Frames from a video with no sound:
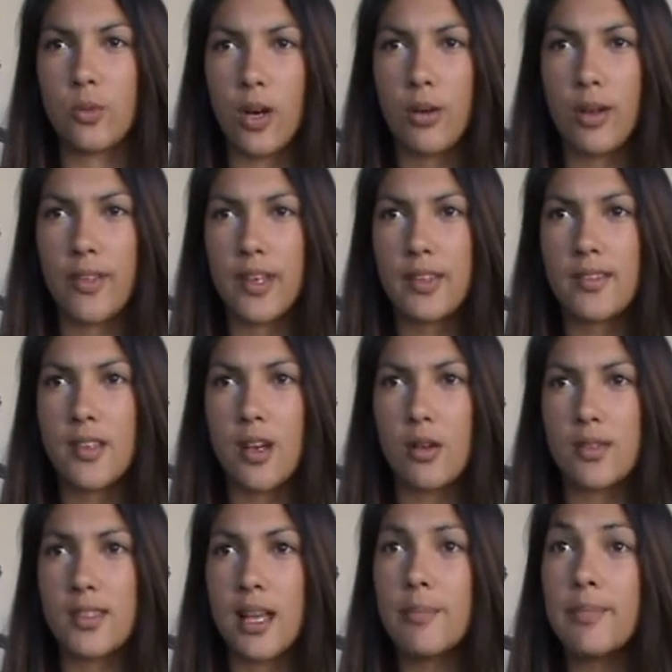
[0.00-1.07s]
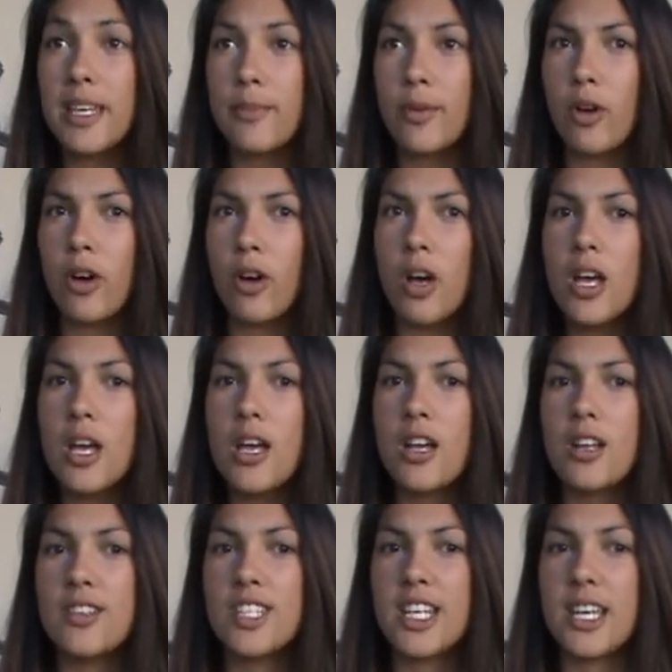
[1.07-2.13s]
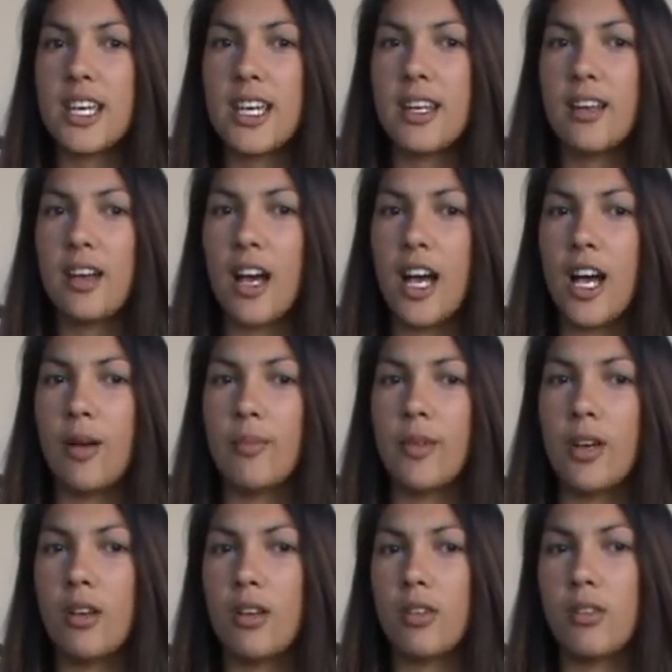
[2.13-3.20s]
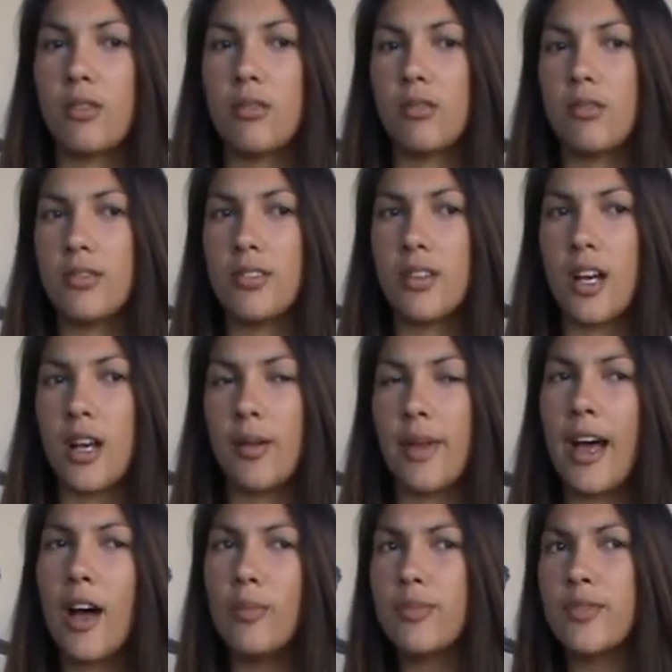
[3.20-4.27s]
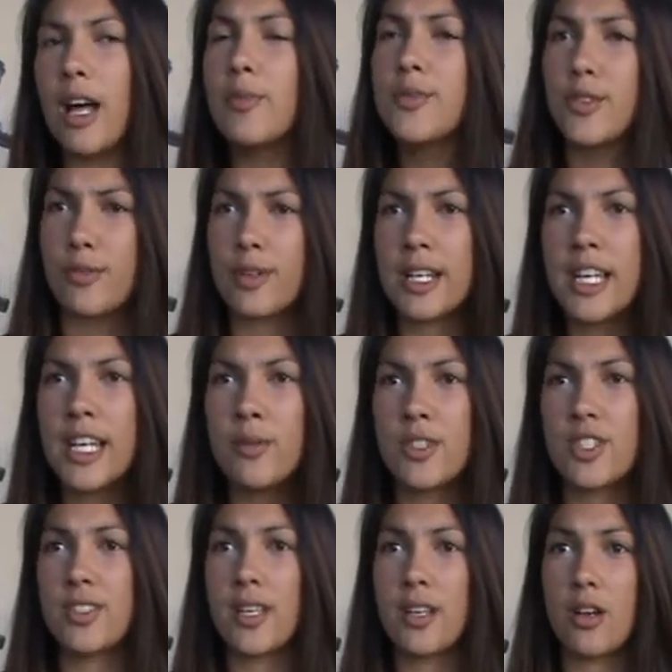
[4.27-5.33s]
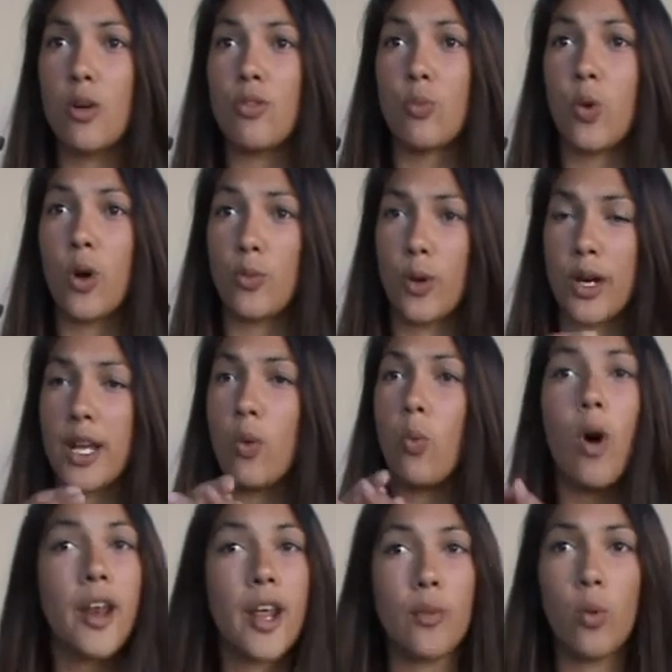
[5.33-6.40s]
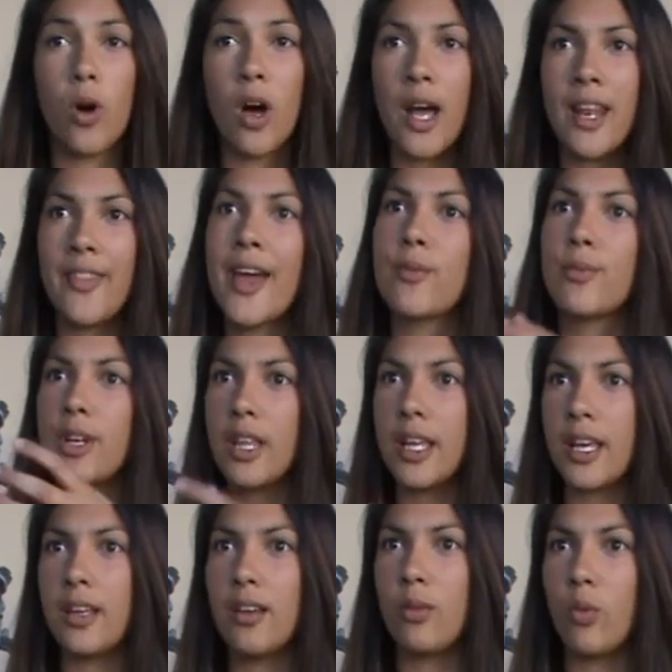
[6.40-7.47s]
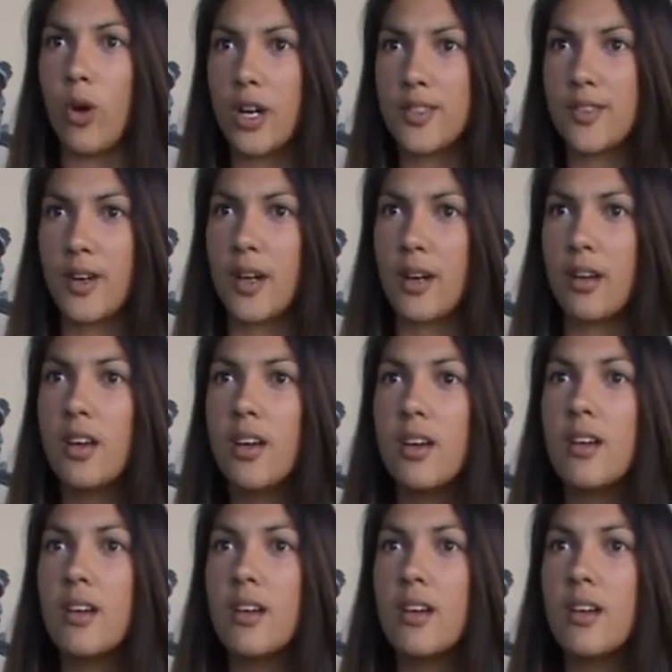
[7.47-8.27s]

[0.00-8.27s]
to work with us so some people did um, um, help help to read which is like wor working one-on-one and that really works for